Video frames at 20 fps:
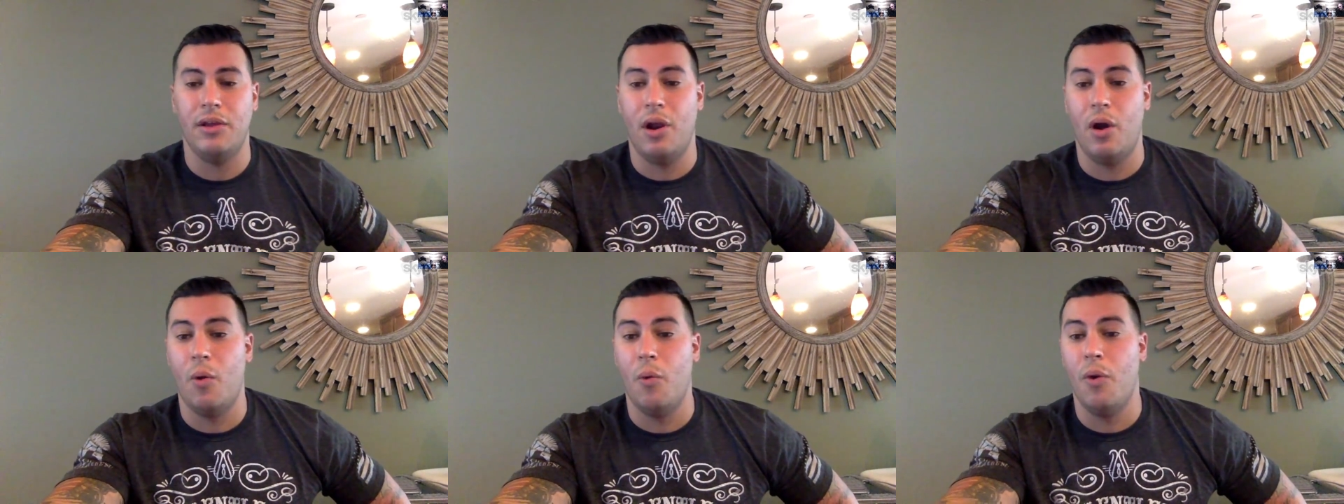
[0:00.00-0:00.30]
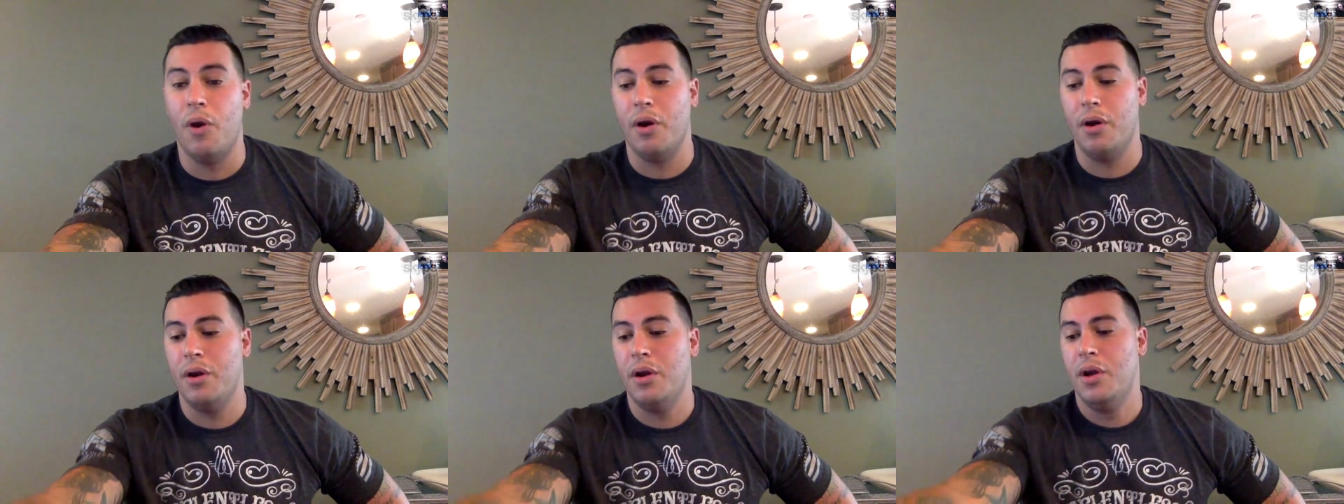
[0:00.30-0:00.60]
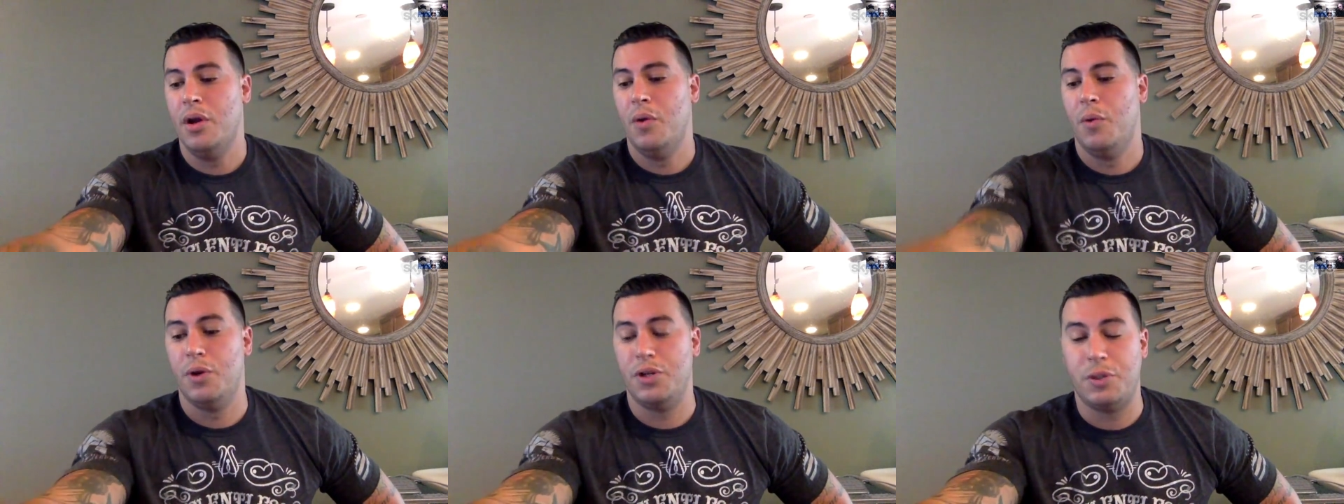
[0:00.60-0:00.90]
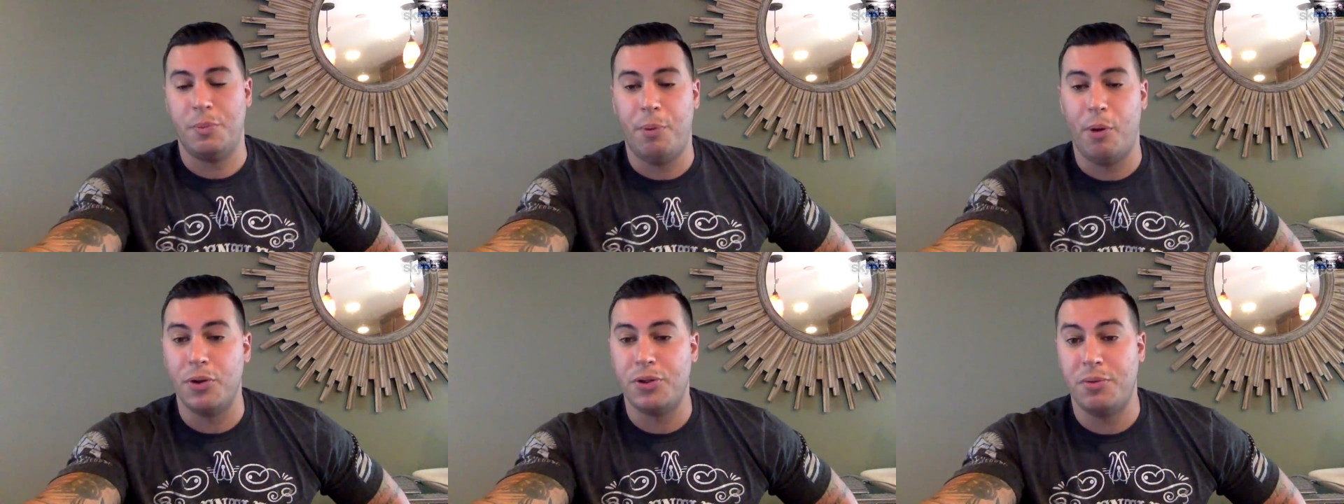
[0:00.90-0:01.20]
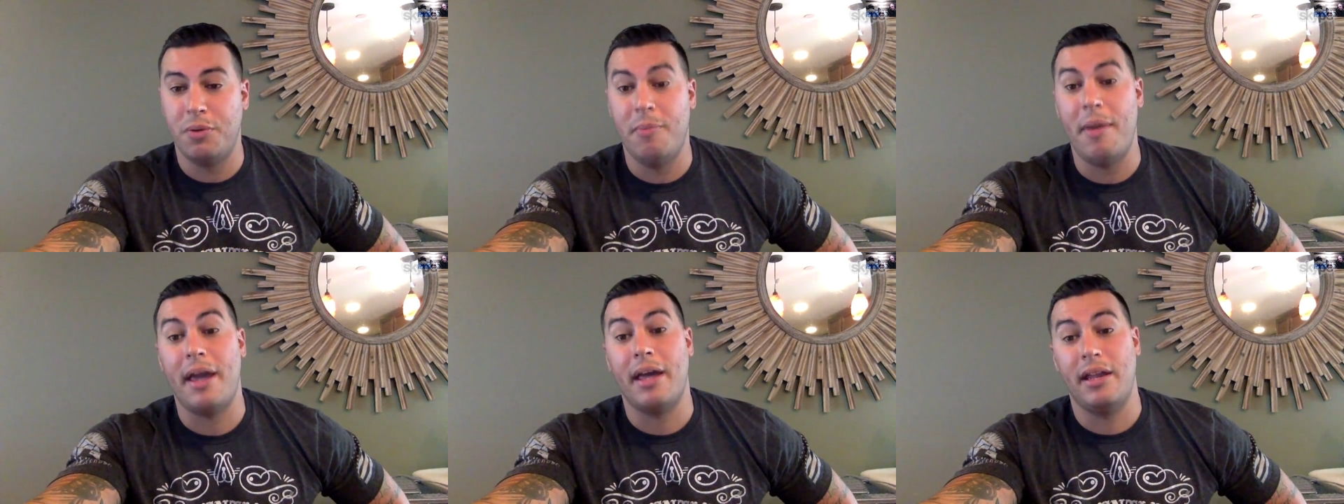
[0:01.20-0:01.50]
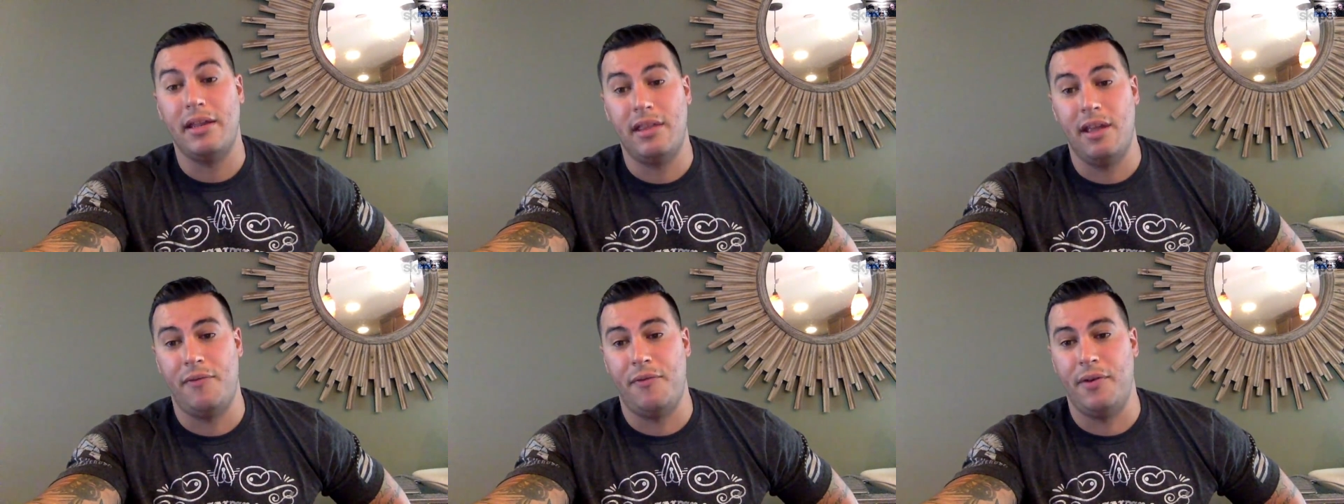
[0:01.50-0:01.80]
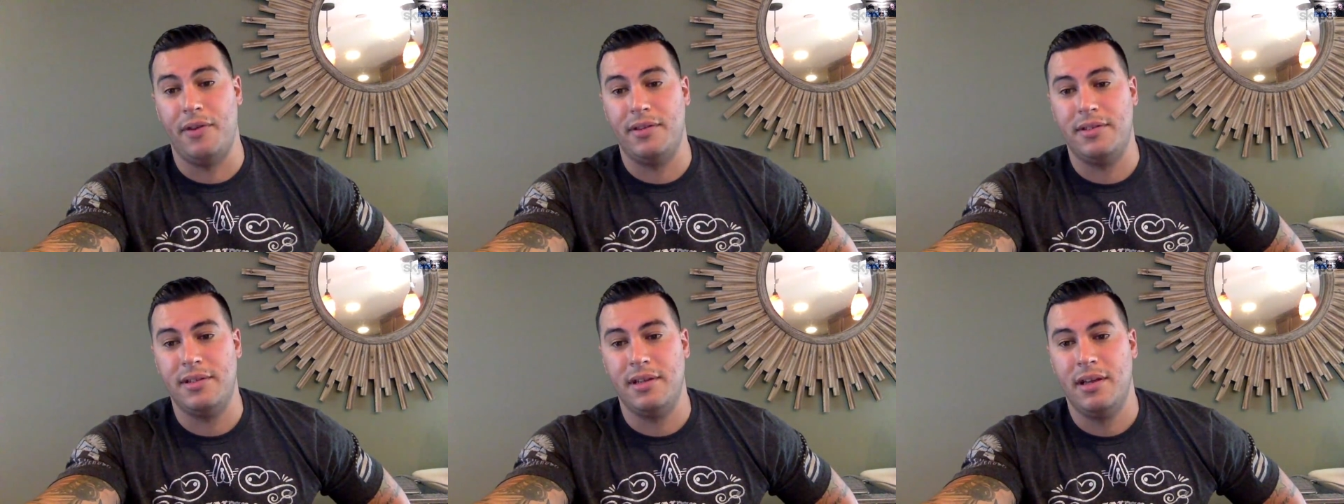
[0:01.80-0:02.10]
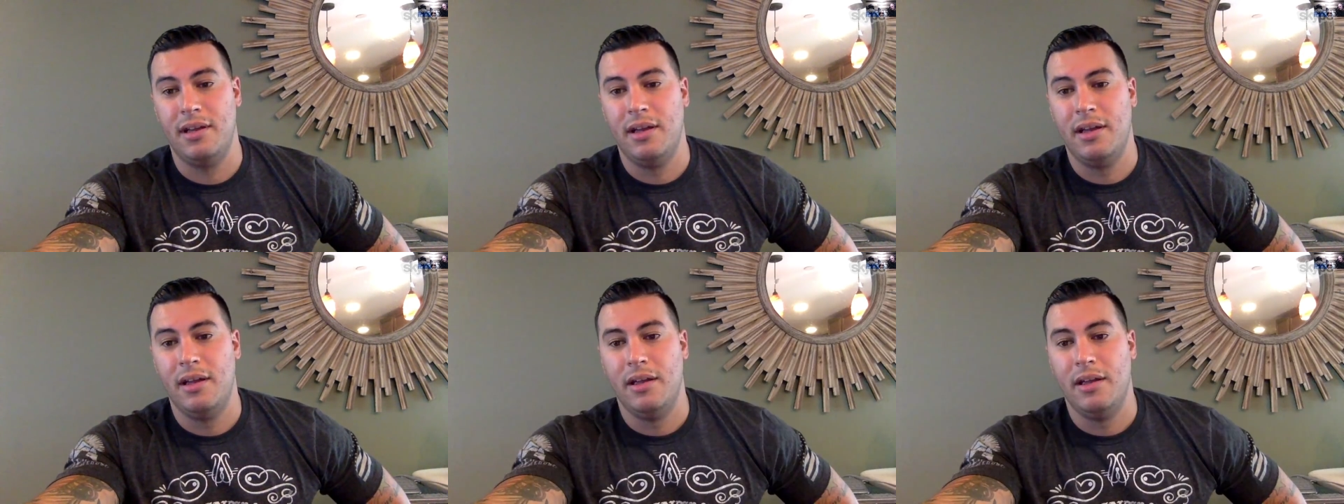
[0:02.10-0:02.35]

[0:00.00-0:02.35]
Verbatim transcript: You know, we're we're supposed to be making a difference.